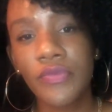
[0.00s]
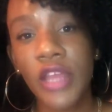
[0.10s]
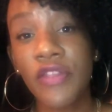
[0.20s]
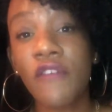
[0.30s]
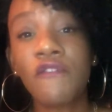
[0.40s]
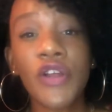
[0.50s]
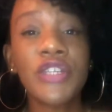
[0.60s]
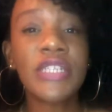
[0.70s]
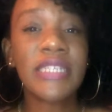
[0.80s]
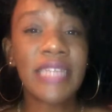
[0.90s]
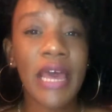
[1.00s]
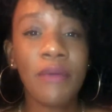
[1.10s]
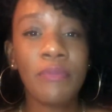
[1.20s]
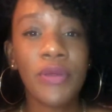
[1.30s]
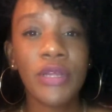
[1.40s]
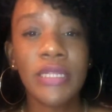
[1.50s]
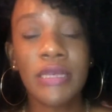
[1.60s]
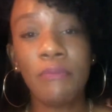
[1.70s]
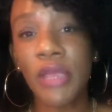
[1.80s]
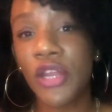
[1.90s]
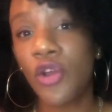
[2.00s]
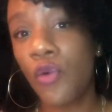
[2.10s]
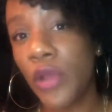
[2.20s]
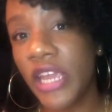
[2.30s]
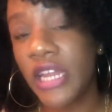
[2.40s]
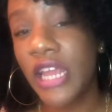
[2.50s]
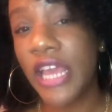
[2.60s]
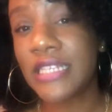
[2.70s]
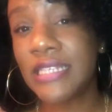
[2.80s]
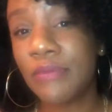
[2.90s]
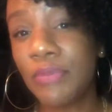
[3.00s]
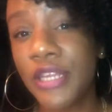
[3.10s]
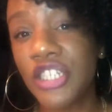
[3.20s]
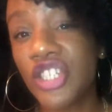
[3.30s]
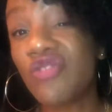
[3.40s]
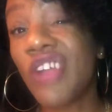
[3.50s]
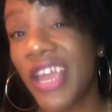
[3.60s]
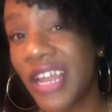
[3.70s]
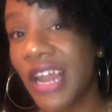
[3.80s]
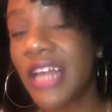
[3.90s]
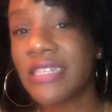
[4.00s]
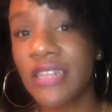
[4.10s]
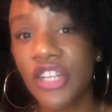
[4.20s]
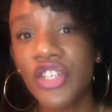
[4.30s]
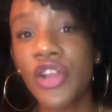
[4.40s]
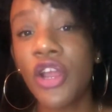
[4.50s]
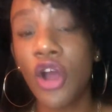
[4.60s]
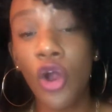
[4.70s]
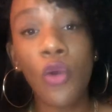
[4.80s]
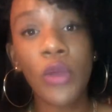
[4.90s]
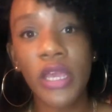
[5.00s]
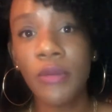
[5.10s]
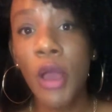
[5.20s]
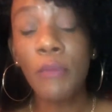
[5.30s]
And the first step to being a queen is simply just recognizing that you're a queen.